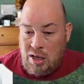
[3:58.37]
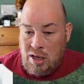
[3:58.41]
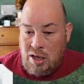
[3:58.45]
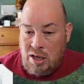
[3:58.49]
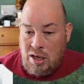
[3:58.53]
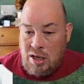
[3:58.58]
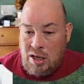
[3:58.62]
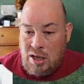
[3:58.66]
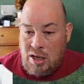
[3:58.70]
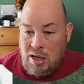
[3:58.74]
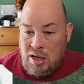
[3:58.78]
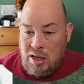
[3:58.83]

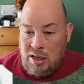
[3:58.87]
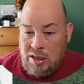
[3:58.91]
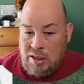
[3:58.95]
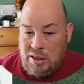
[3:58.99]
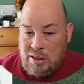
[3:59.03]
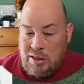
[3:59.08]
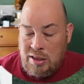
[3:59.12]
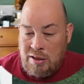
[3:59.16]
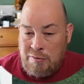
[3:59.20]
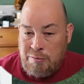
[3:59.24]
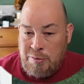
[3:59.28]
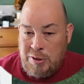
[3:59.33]
and
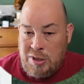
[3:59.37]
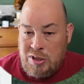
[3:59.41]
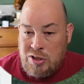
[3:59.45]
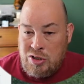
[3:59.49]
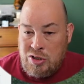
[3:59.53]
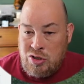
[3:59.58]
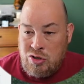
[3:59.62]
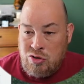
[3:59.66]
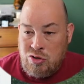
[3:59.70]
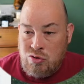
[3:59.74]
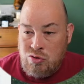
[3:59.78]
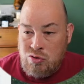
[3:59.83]
been
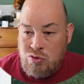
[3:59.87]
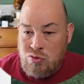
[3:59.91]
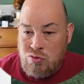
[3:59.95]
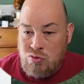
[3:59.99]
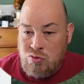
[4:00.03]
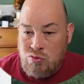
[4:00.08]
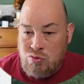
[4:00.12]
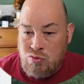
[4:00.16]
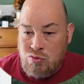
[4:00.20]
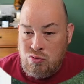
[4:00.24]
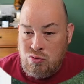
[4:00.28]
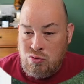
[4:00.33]

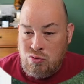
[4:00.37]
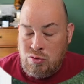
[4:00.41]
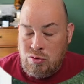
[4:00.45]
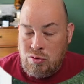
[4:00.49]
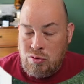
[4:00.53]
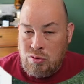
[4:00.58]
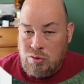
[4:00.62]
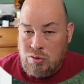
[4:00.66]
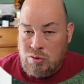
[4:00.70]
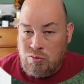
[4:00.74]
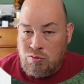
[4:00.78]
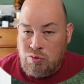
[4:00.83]
to
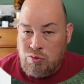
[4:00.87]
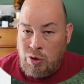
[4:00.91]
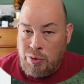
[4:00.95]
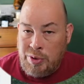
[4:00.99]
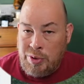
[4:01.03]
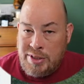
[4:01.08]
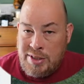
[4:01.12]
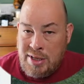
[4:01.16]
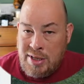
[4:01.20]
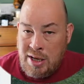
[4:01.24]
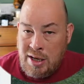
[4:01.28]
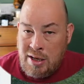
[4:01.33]

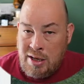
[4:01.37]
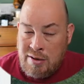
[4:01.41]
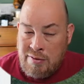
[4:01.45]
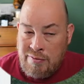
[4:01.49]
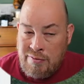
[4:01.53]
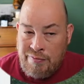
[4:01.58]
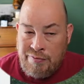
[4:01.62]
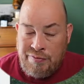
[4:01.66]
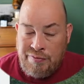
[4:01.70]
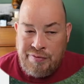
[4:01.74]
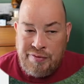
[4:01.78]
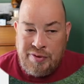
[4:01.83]
Roatan,
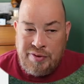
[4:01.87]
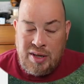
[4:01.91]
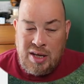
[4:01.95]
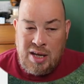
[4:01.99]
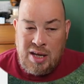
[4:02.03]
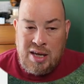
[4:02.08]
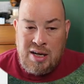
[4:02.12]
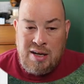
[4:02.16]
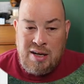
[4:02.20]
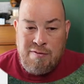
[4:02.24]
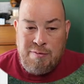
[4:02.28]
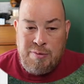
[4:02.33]

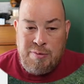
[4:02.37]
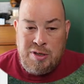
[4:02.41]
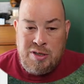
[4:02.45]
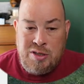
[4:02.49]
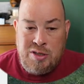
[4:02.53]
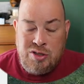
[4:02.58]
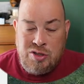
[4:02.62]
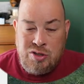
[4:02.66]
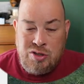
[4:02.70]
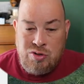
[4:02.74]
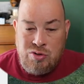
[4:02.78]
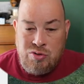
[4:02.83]
and I've been
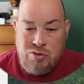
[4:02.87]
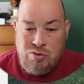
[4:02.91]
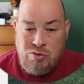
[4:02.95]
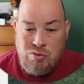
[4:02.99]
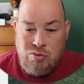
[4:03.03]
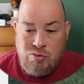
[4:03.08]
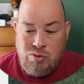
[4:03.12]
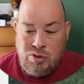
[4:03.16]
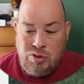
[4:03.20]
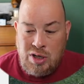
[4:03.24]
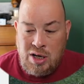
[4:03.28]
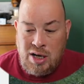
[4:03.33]

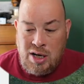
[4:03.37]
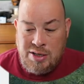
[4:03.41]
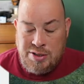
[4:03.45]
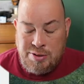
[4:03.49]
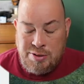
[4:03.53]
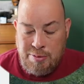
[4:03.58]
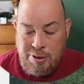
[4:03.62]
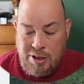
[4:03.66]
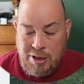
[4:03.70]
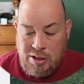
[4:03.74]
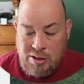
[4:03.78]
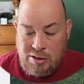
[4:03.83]
to
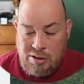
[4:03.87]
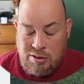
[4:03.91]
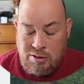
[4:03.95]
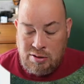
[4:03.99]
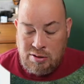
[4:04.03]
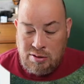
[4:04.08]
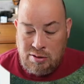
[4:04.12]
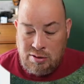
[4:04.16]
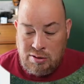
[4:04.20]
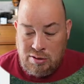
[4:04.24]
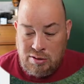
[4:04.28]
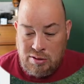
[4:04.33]
Cozumel.
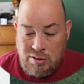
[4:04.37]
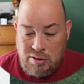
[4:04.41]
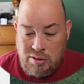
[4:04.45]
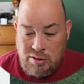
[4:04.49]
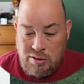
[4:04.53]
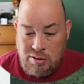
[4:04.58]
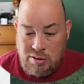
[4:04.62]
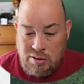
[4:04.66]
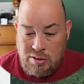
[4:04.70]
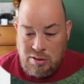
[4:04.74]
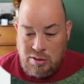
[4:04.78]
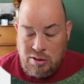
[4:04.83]

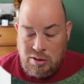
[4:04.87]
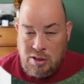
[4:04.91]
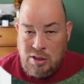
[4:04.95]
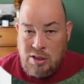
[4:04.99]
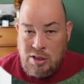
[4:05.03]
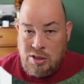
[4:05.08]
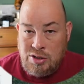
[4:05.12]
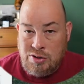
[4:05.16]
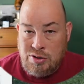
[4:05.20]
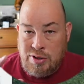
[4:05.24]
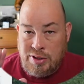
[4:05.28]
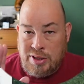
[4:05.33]

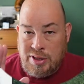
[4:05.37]
So I think